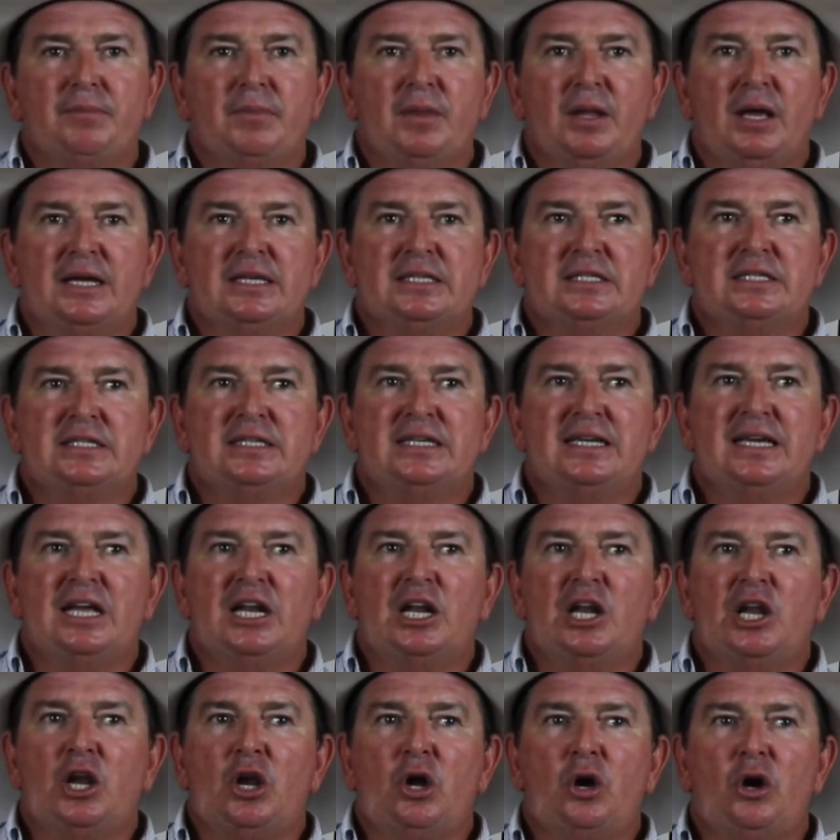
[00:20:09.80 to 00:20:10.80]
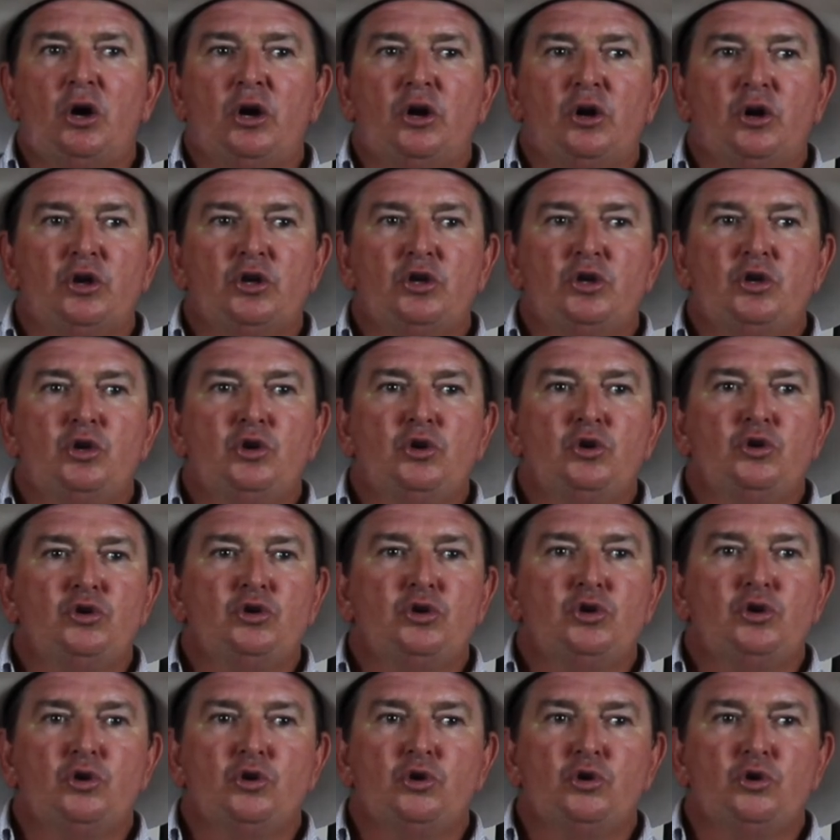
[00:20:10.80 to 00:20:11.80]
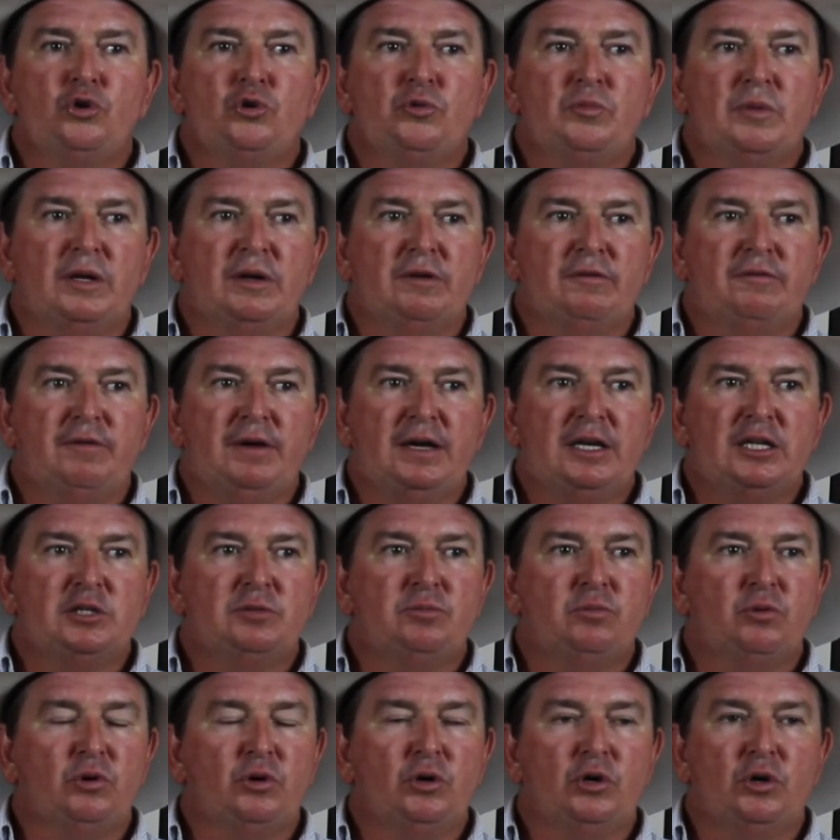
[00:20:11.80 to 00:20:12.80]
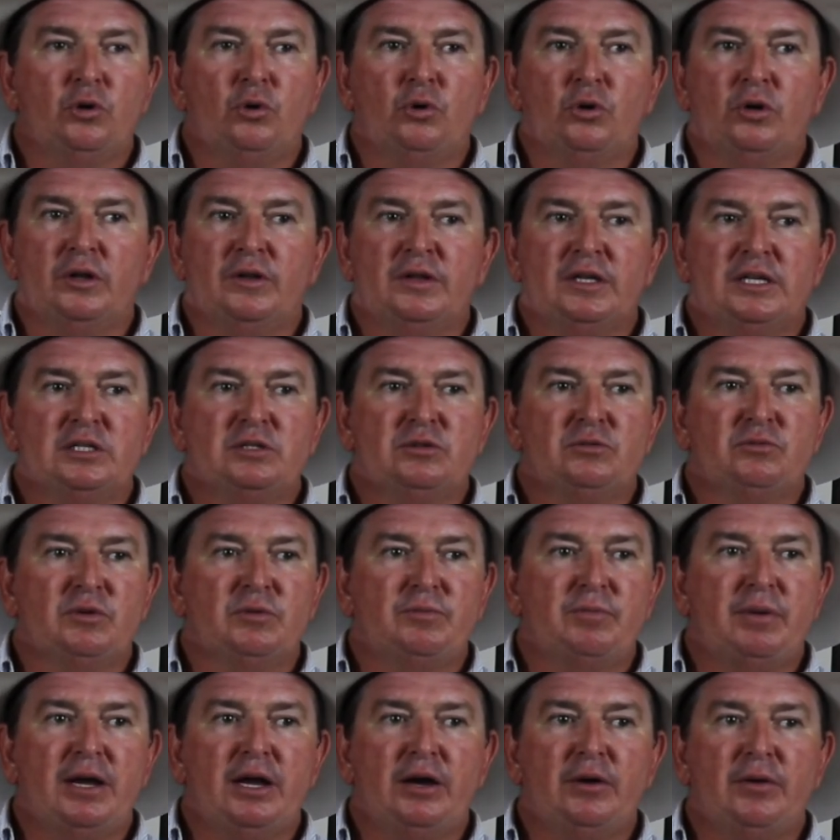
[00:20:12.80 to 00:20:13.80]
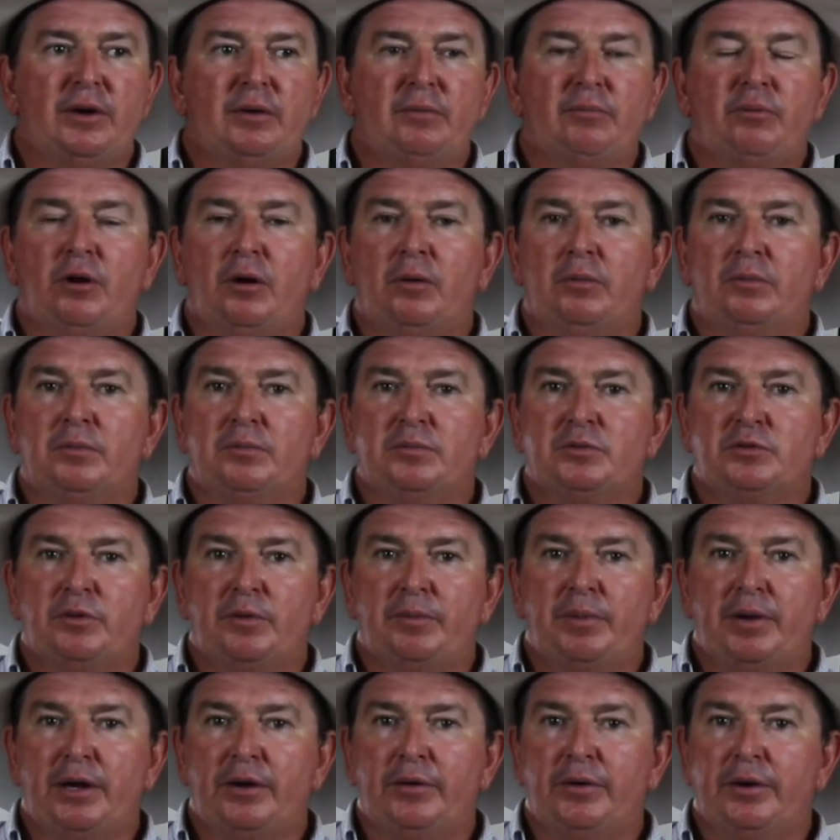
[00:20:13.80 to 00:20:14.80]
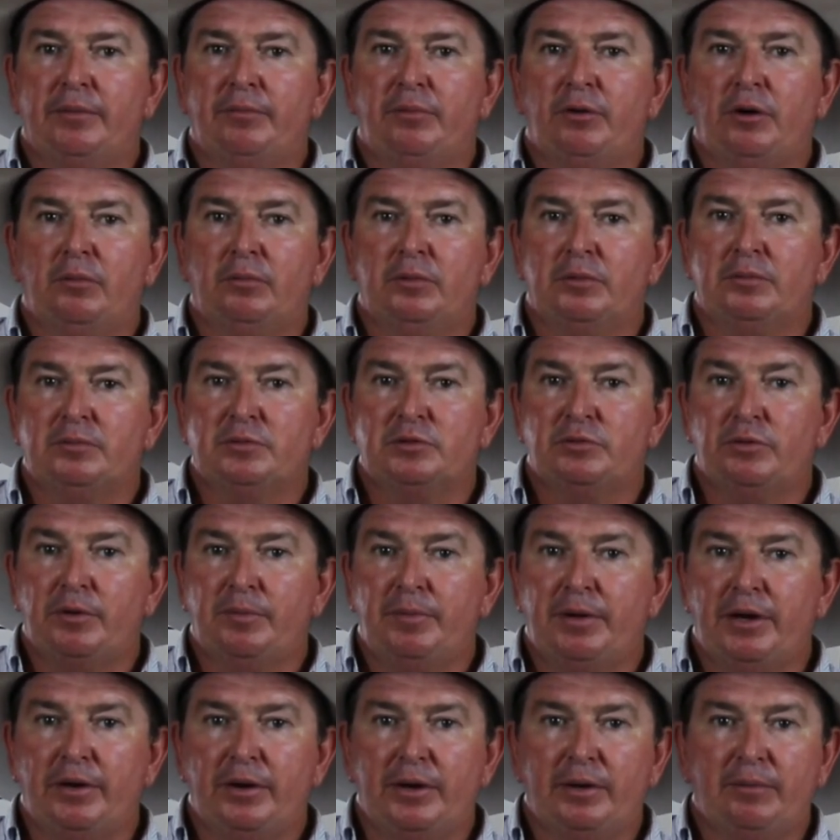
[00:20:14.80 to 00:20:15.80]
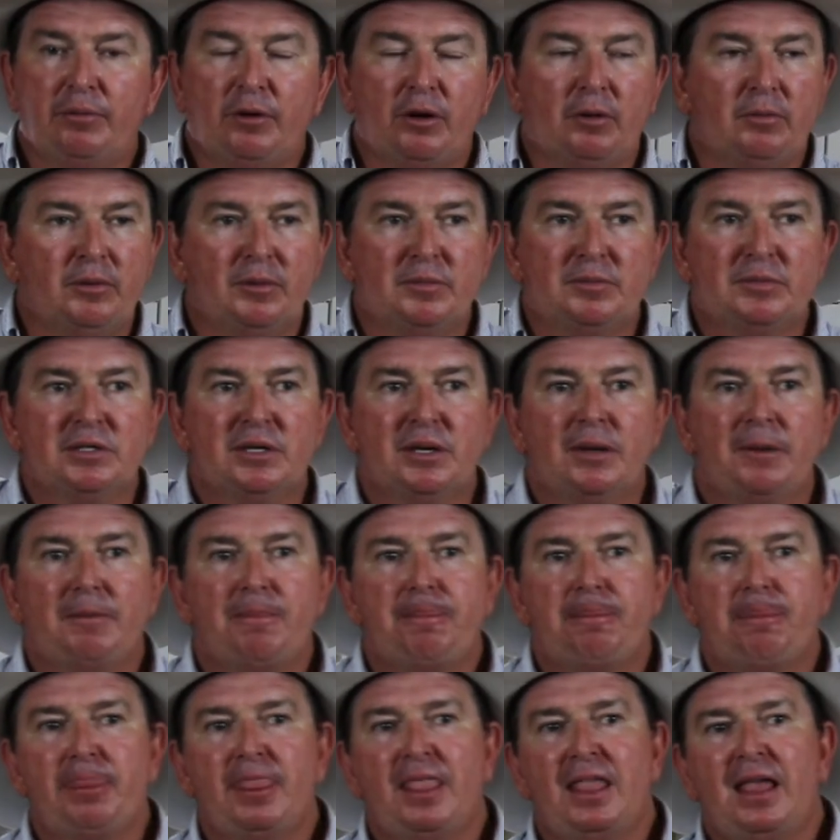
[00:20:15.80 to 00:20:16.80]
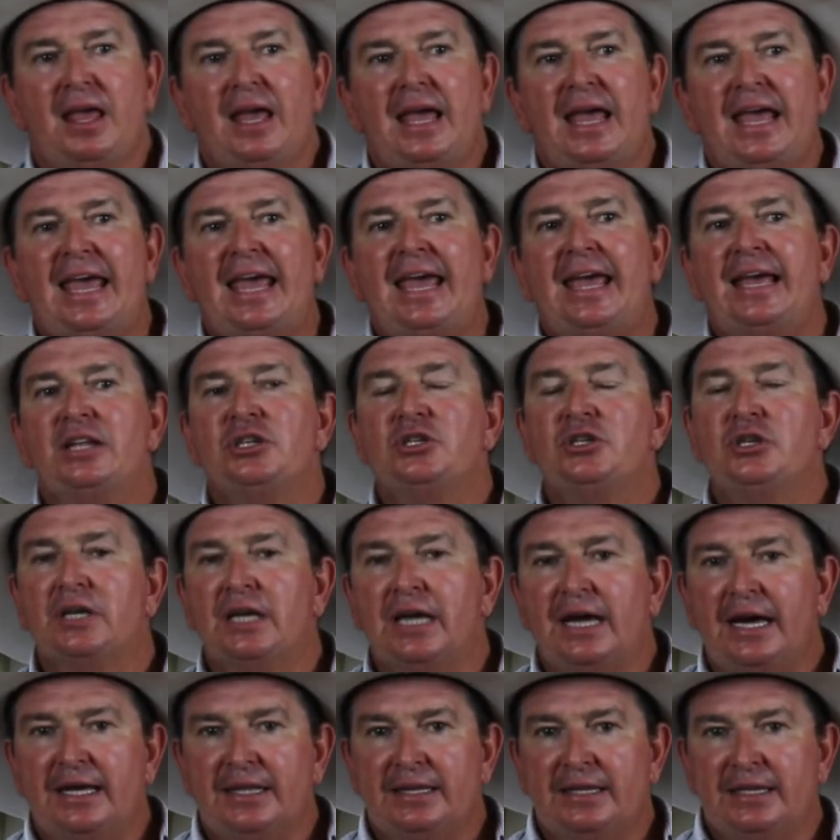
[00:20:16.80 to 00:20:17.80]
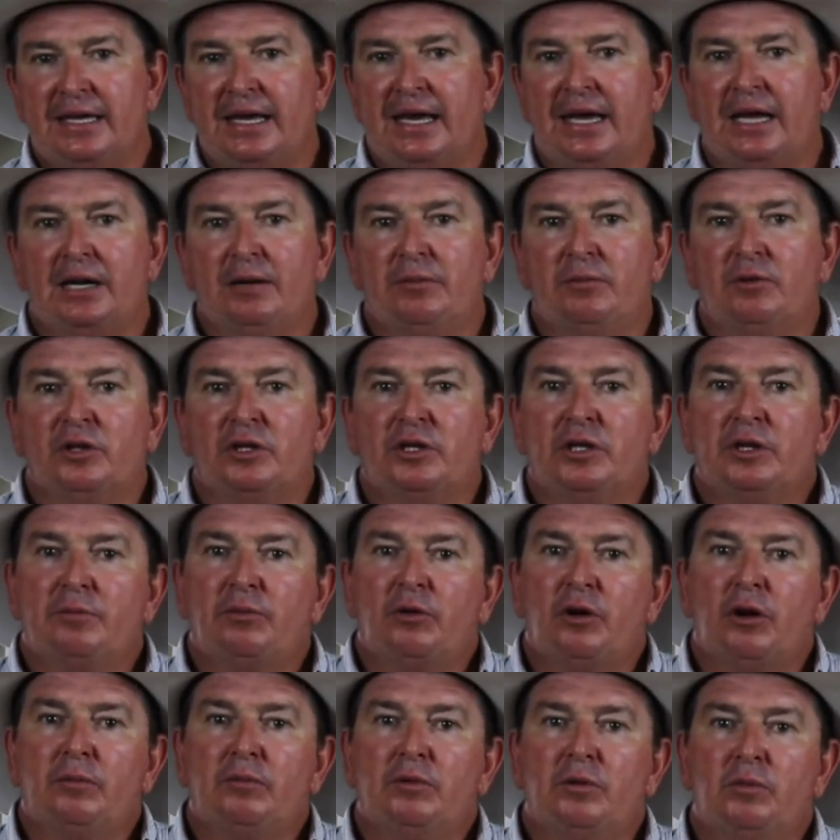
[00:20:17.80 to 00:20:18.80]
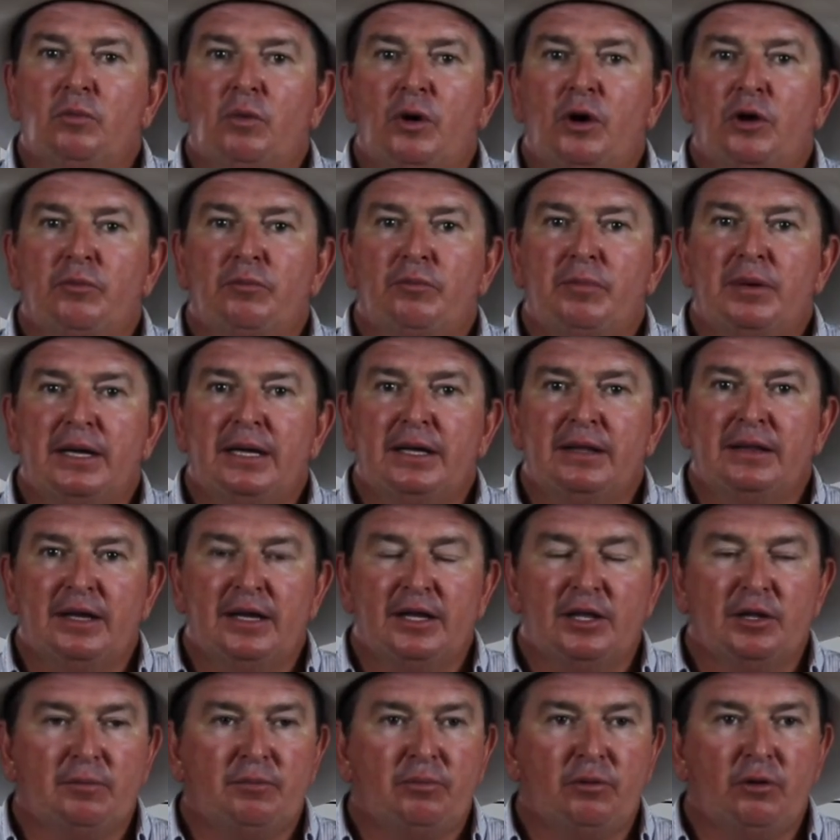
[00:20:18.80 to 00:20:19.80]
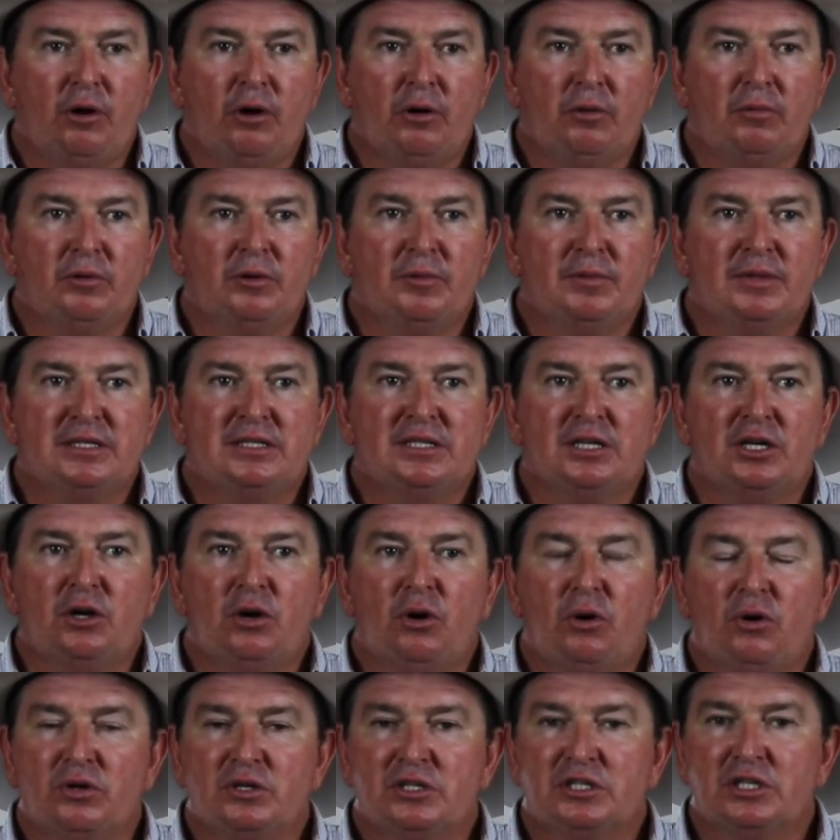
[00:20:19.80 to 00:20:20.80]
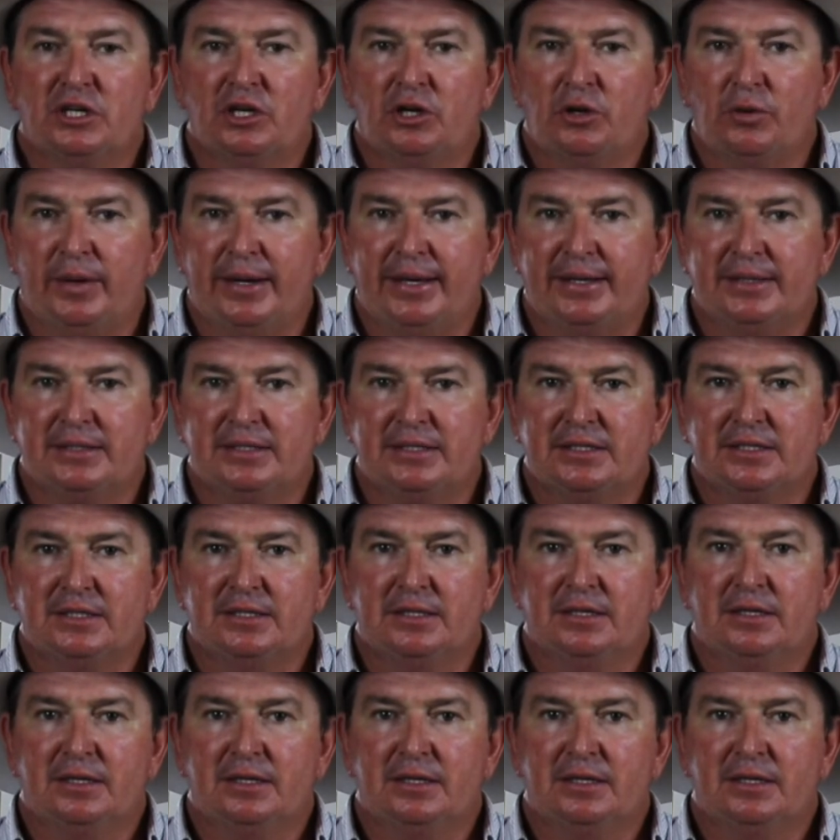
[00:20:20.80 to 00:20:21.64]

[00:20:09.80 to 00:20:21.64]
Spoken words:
I see a lot on YouTube and Facebook and all of this, repairing problems, repairing problems, repairing problems. Educate the animal and the problem won't be there. The problem is the consequence